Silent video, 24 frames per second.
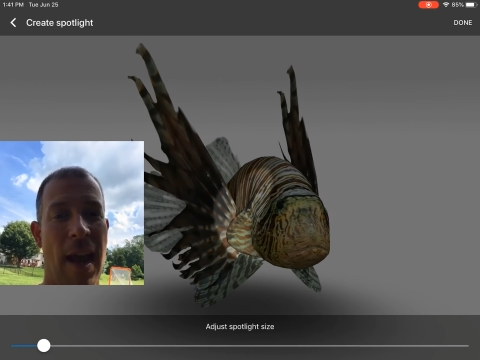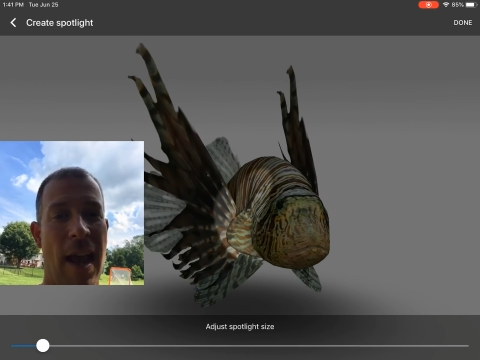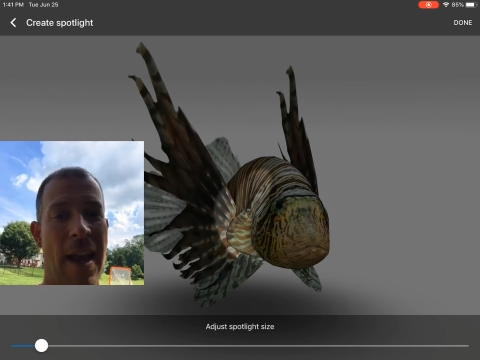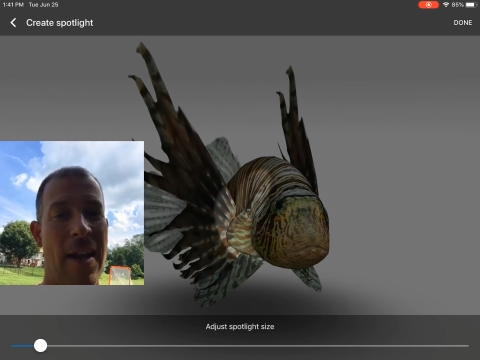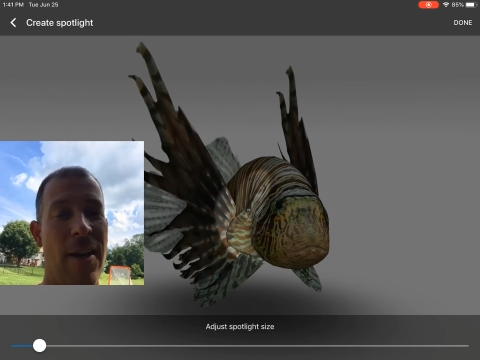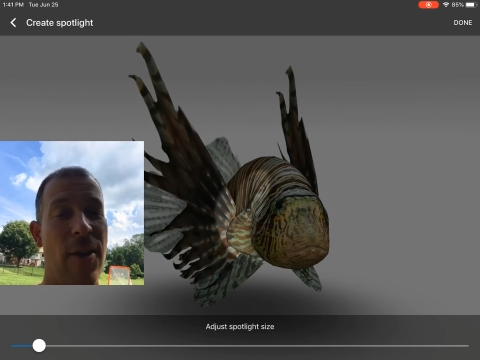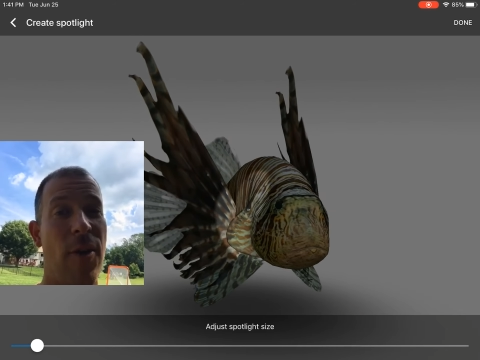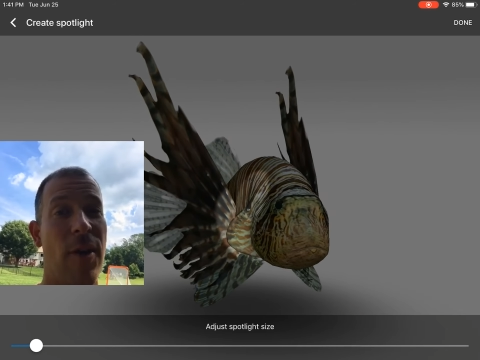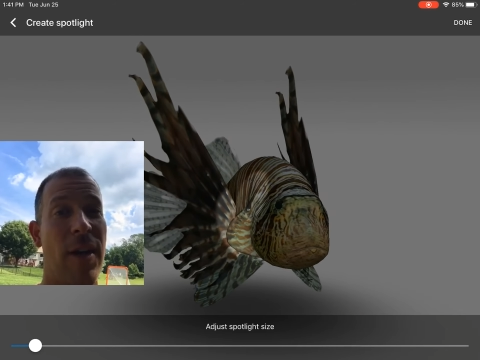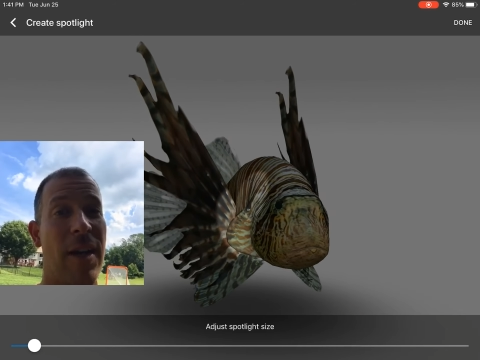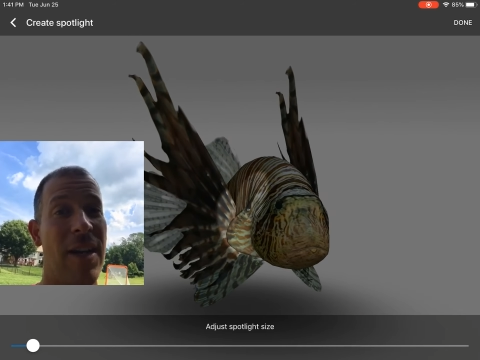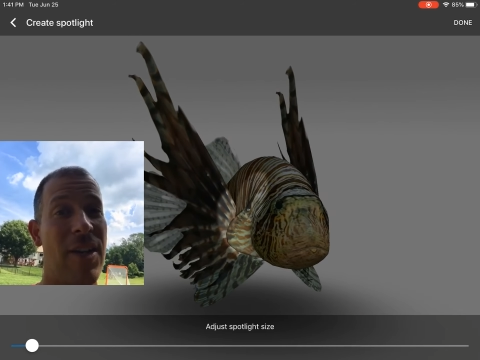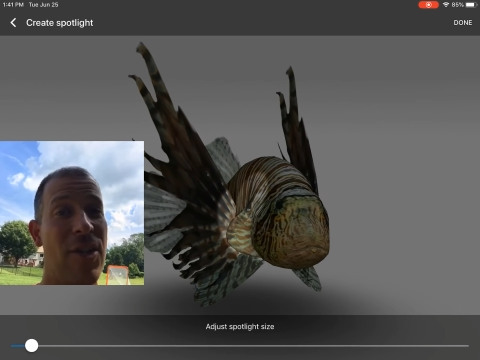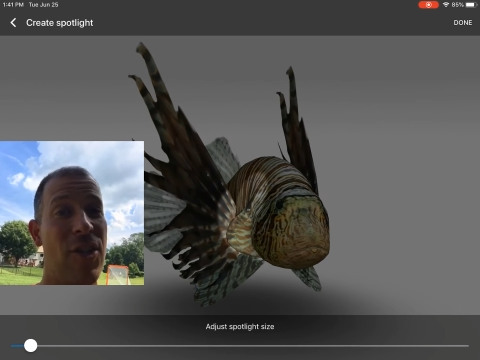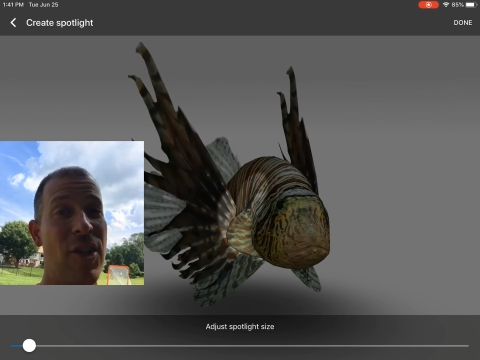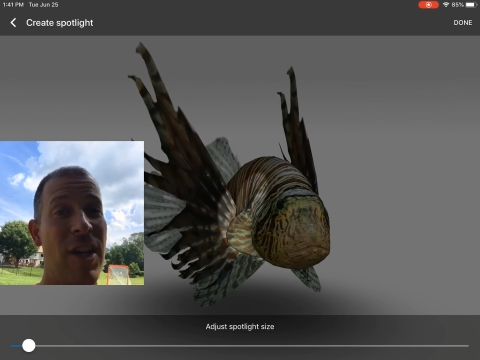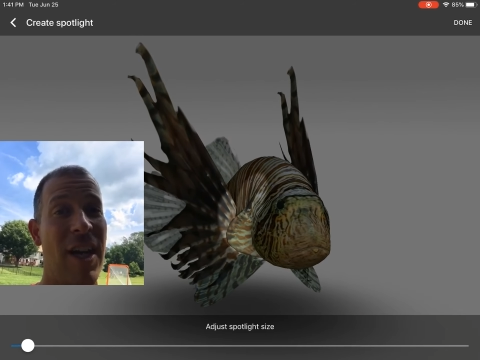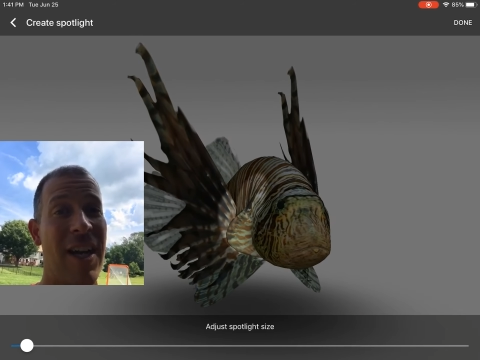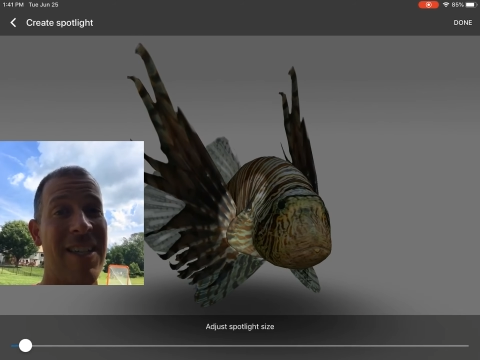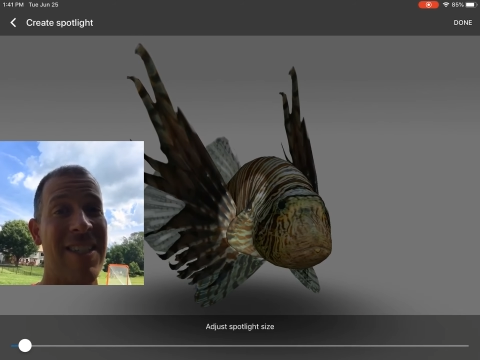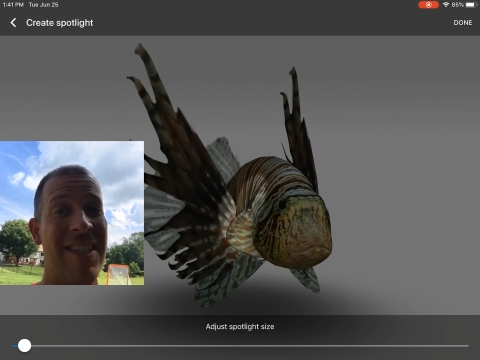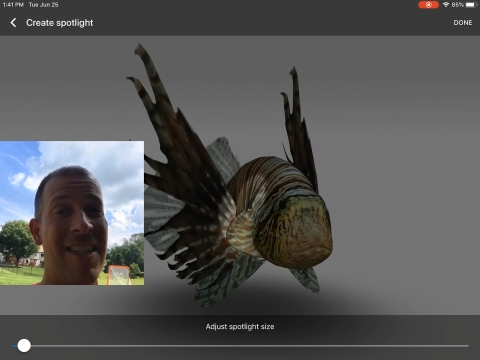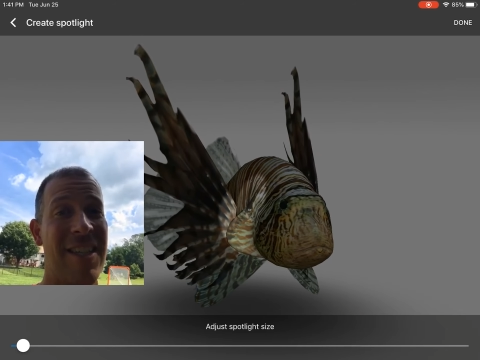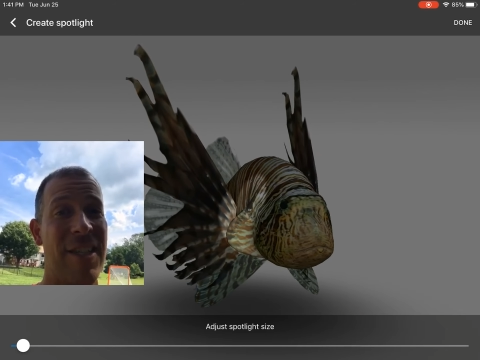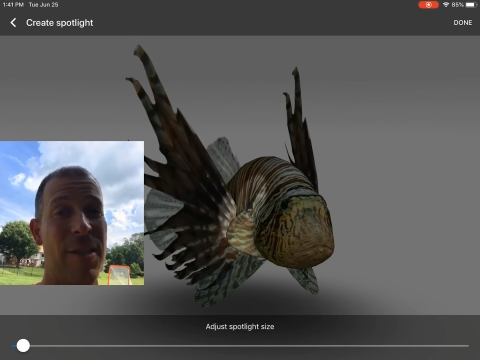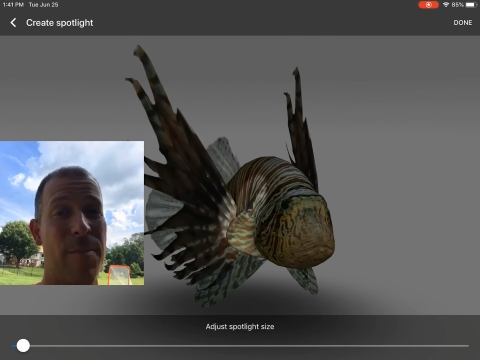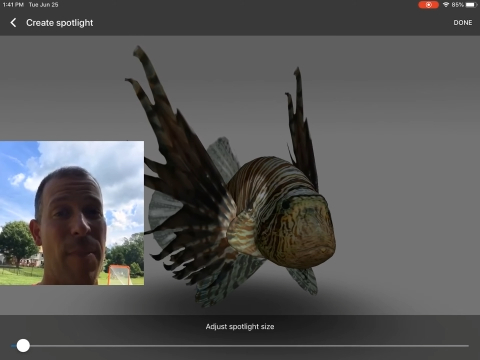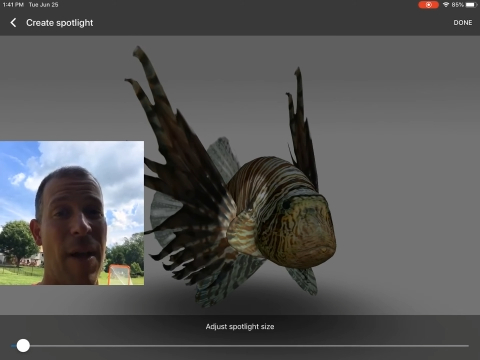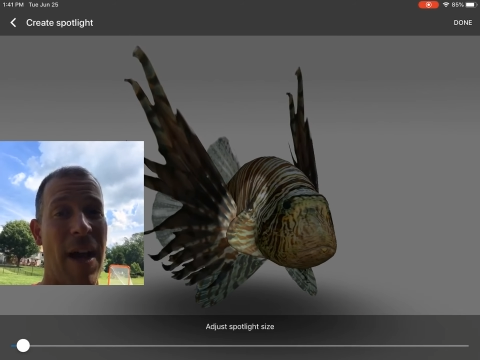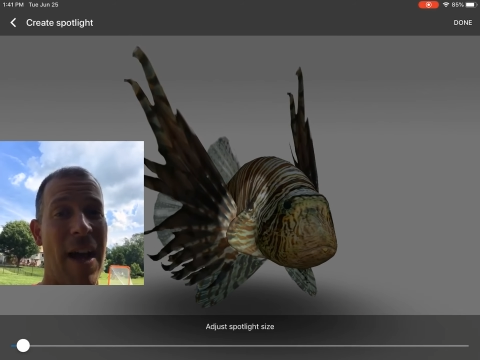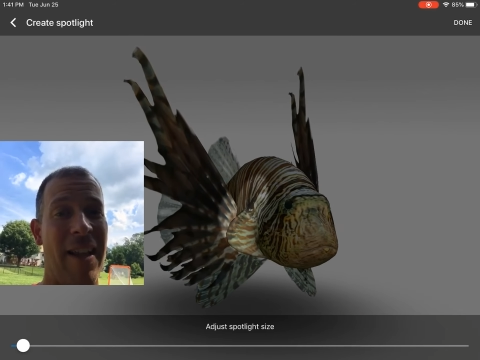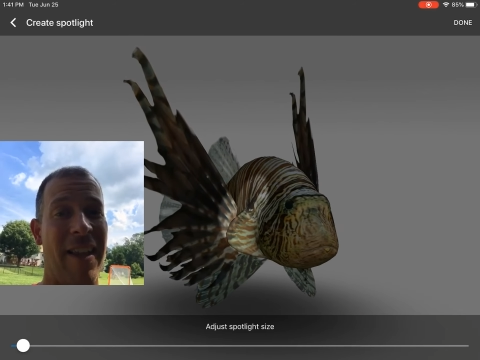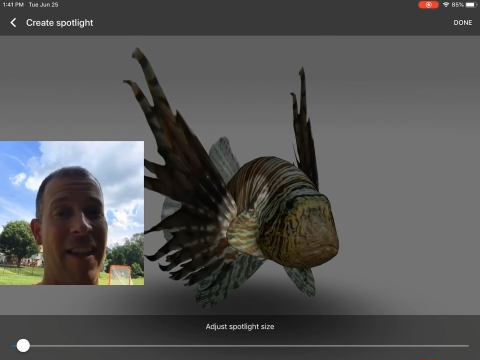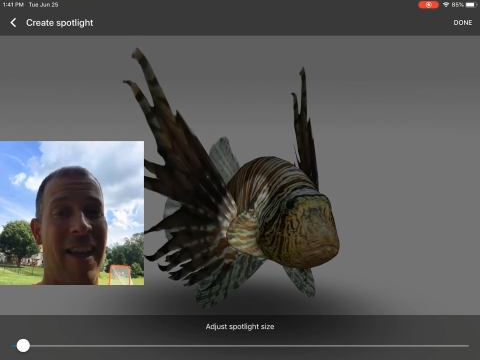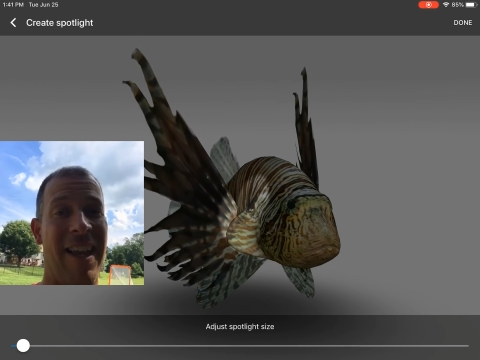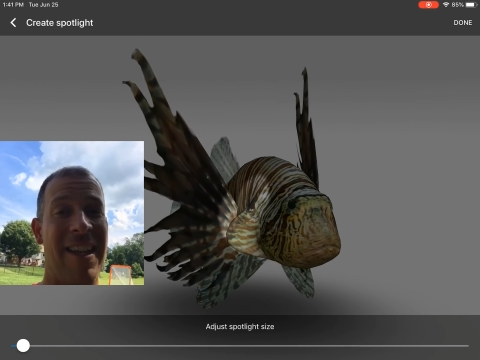and you could adjust the
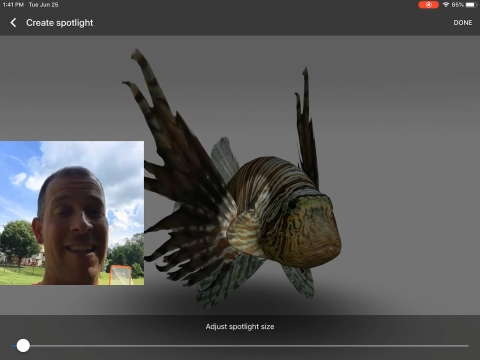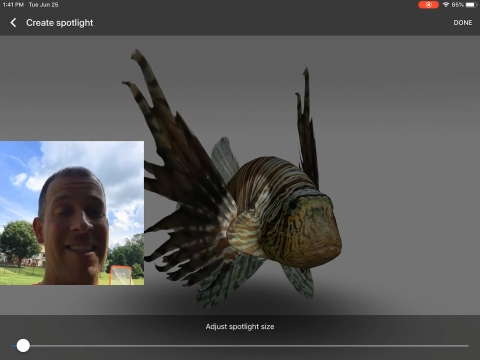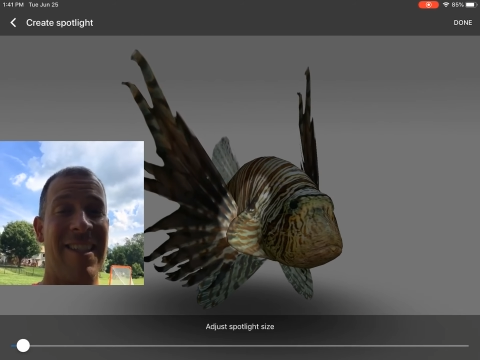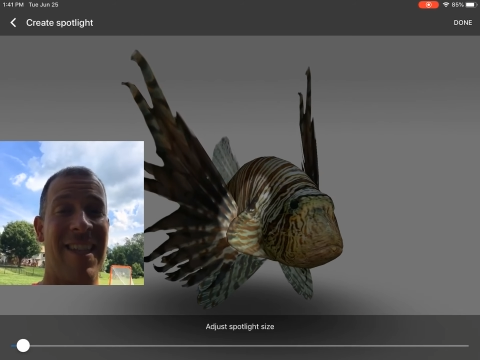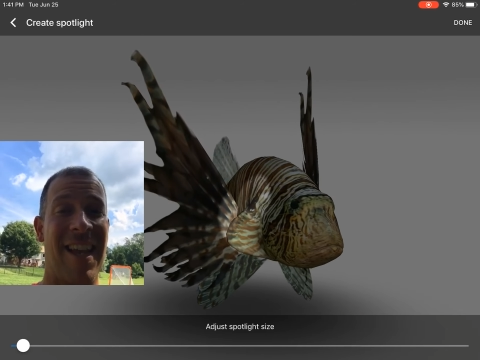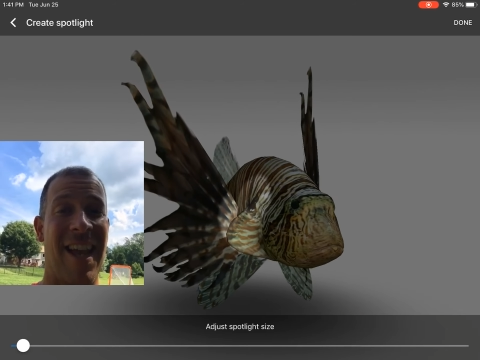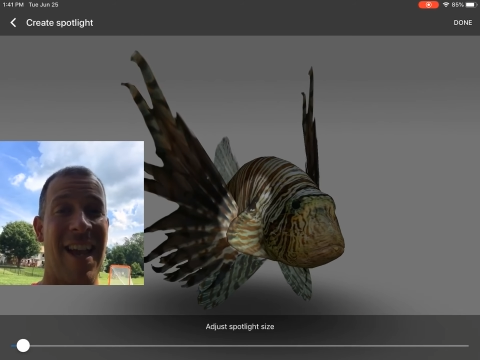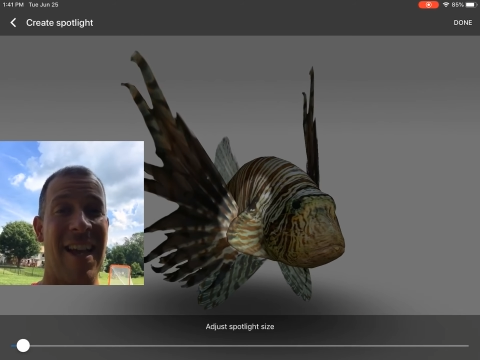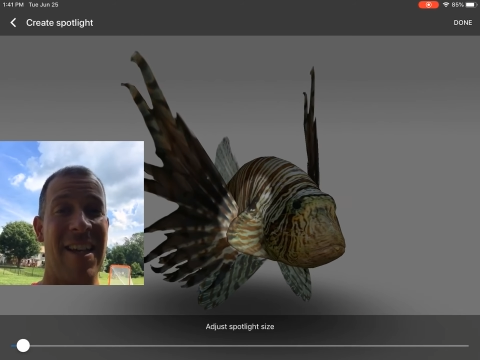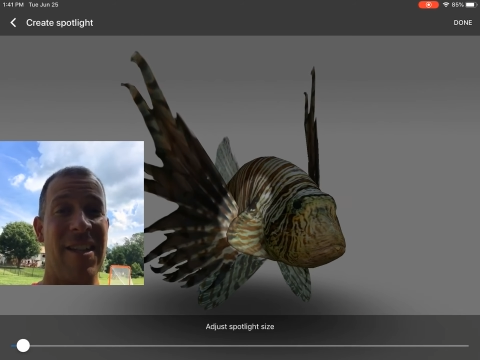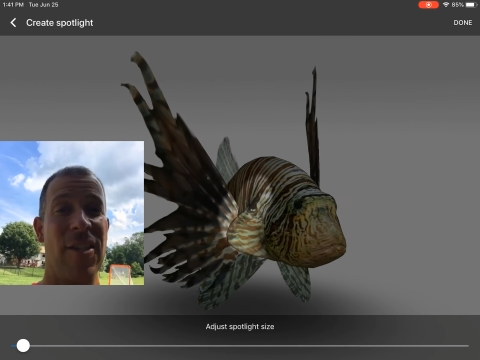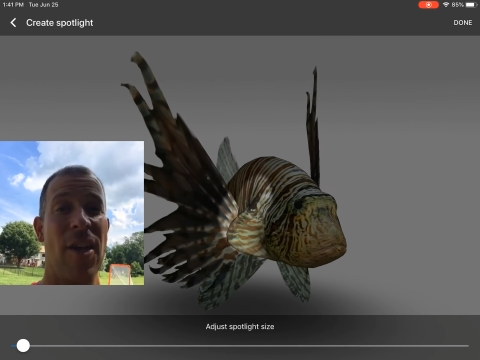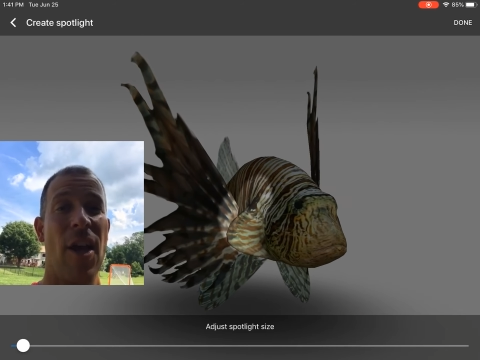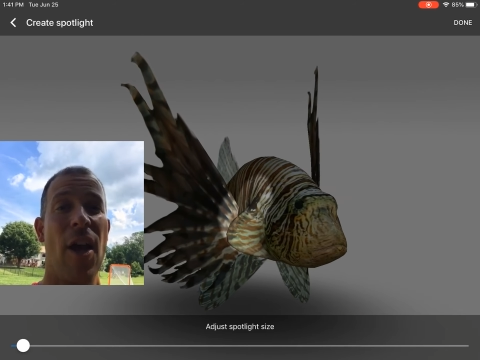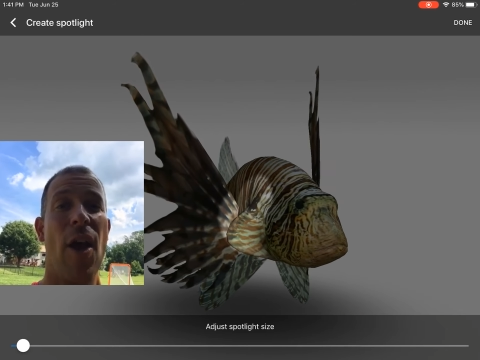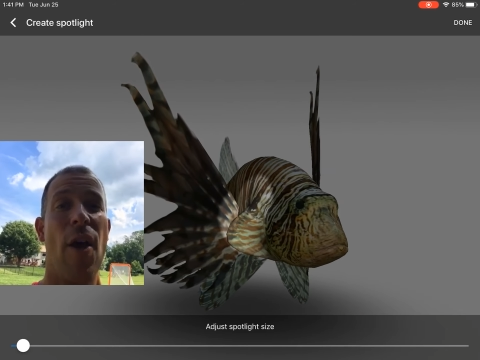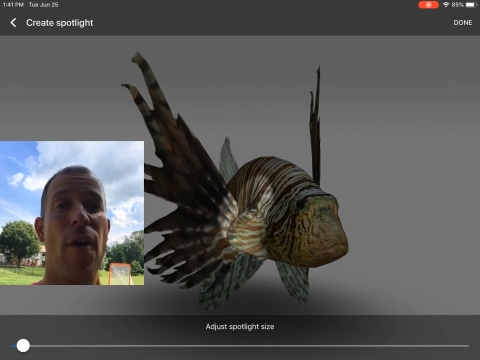spotlight size